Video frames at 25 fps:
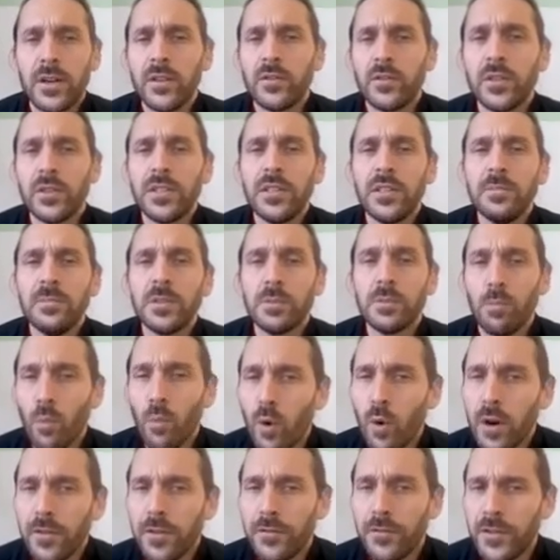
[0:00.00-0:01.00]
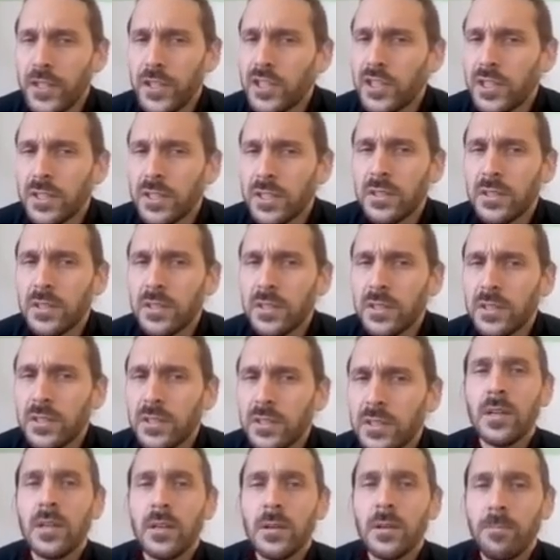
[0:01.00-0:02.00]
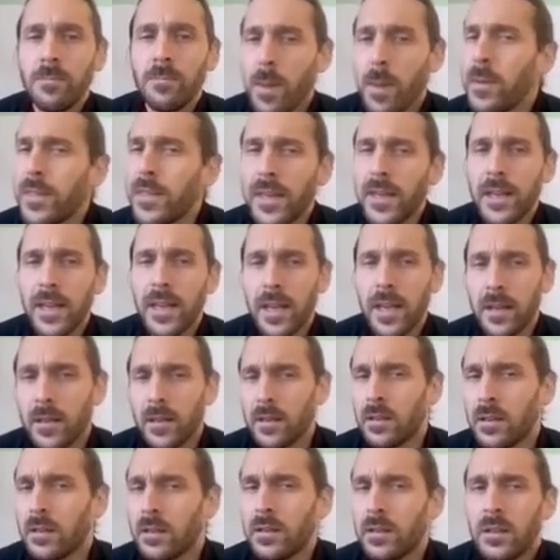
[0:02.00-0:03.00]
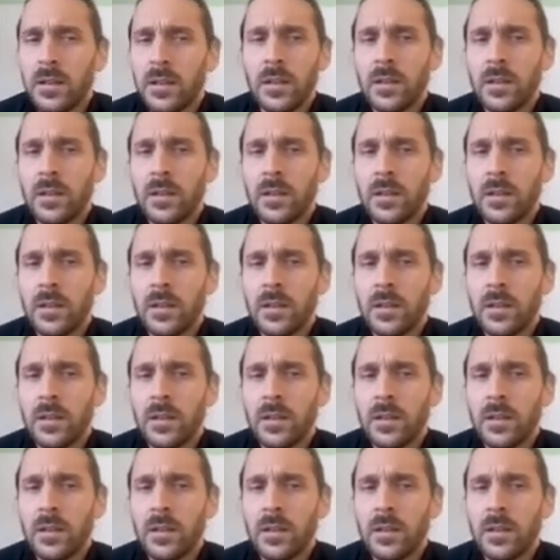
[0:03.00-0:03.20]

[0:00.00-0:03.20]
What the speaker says: regimes more efficient? Maybe they can